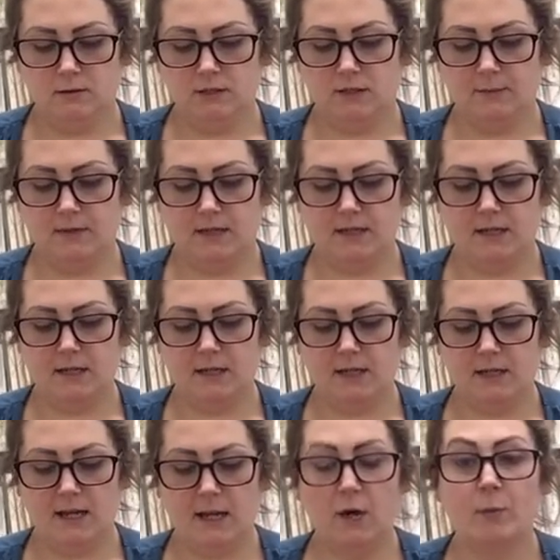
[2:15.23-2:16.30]
Depending
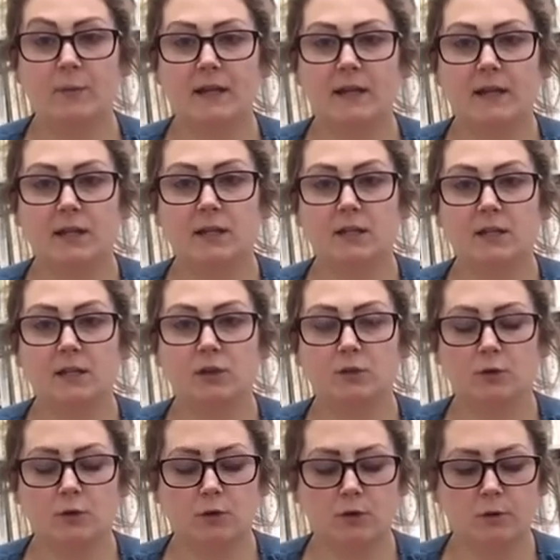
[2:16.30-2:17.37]
on how big
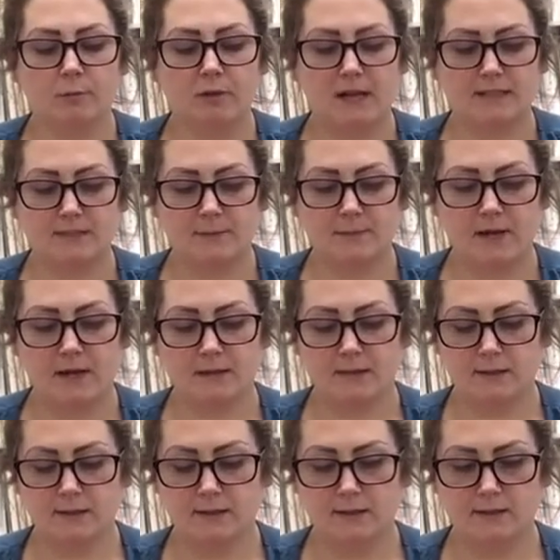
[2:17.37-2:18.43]
your plastic bottle
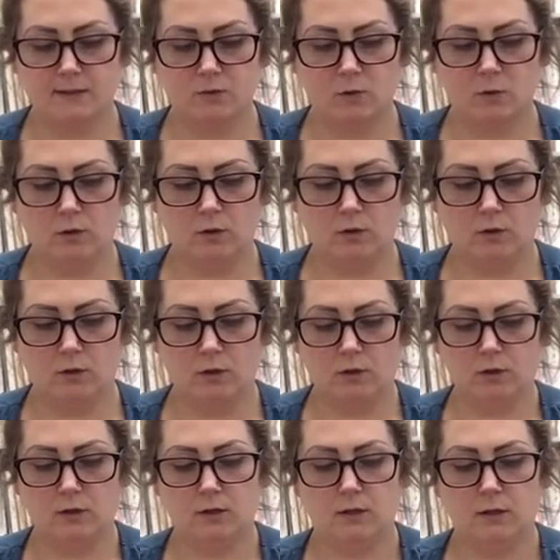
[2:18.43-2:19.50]
is
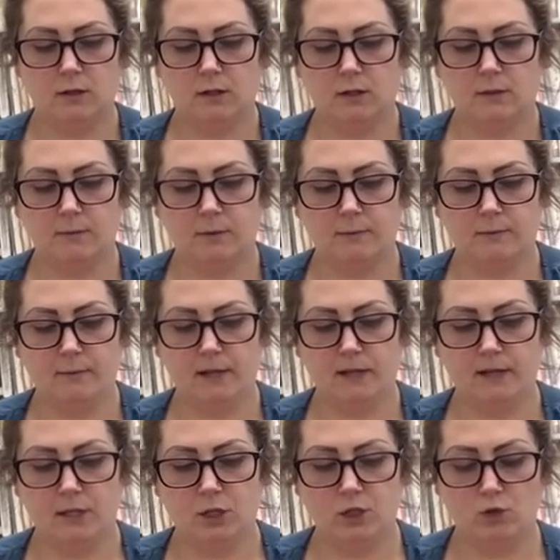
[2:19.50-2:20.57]
will
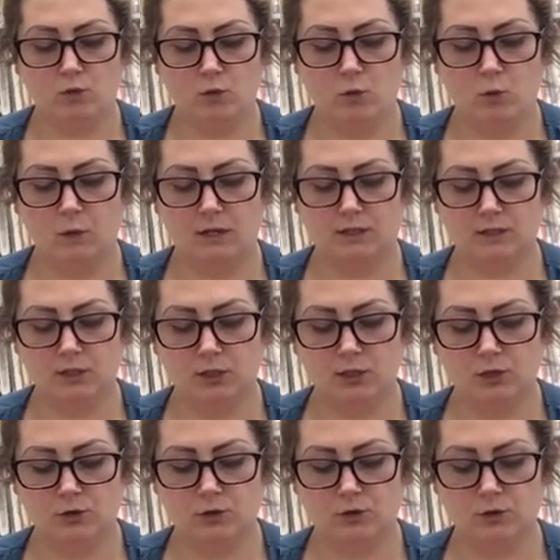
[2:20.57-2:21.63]
make you want to
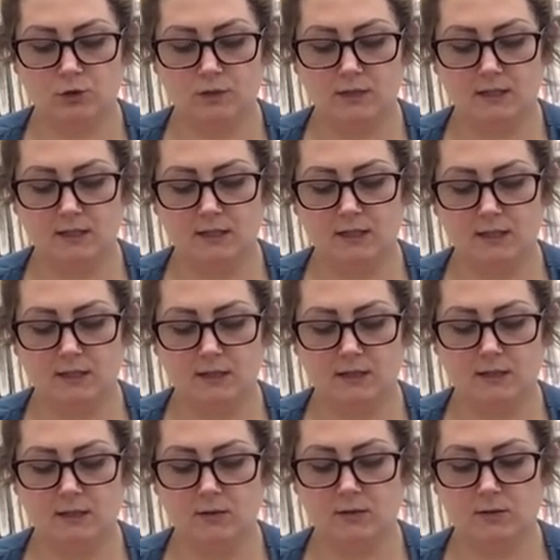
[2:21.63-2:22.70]
choose
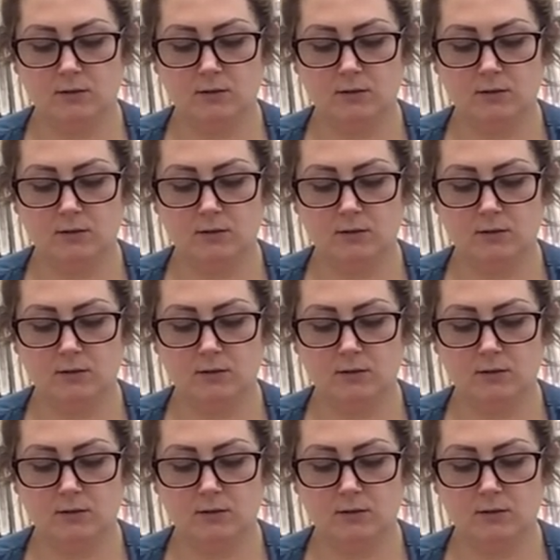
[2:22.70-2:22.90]
the